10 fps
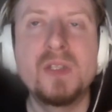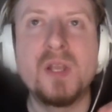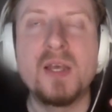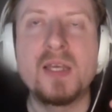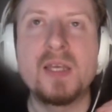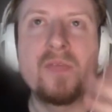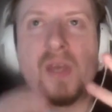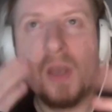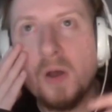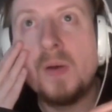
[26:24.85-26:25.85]
So, like,
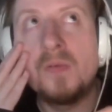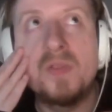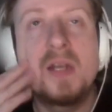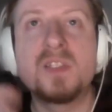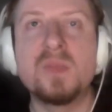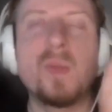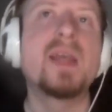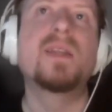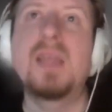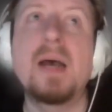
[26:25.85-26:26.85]
if they go, oh, Thanos'
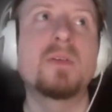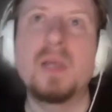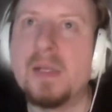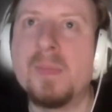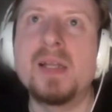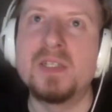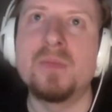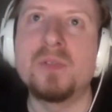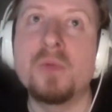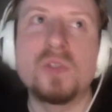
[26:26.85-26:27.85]
blade, that was
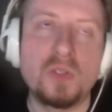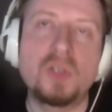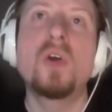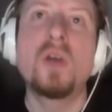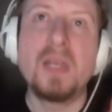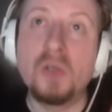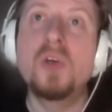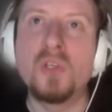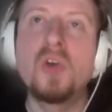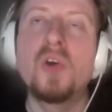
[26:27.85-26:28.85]
adamantium. So it
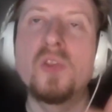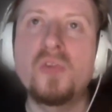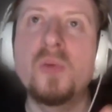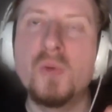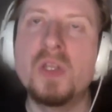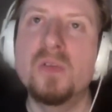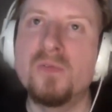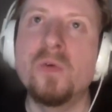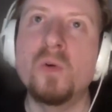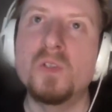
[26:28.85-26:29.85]
could cut through with
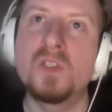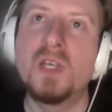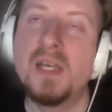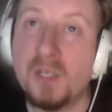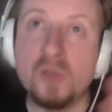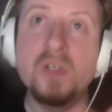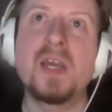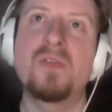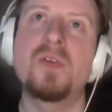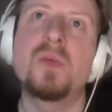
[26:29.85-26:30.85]
enough force.
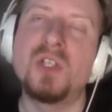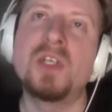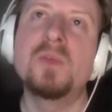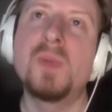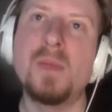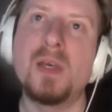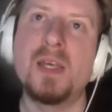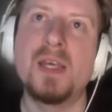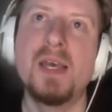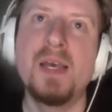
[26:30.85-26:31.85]
Could get through his shield,
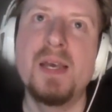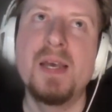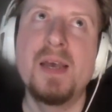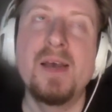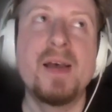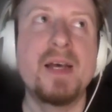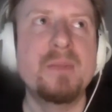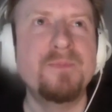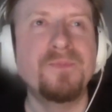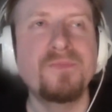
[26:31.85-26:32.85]
maybe.
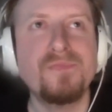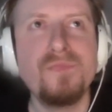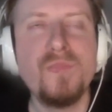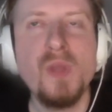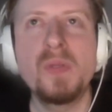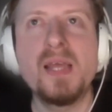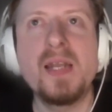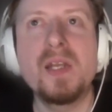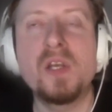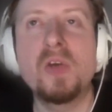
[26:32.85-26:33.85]
But
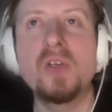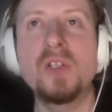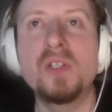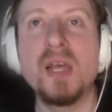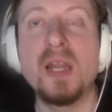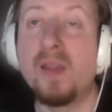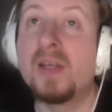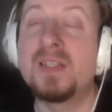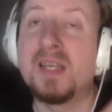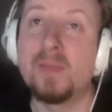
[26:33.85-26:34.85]
then could a
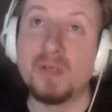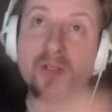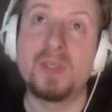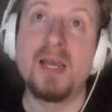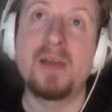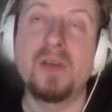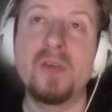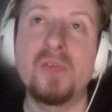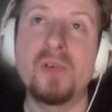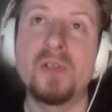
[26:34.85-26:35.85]
lightsaber, could that
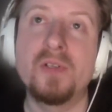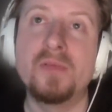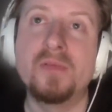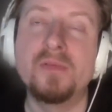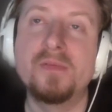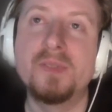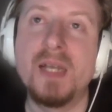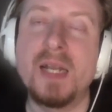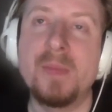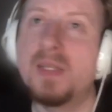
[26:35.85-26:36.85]
go through
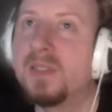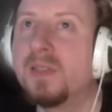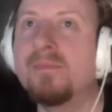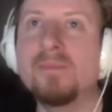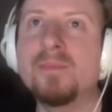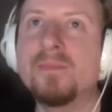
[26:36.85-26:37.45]
adamantium?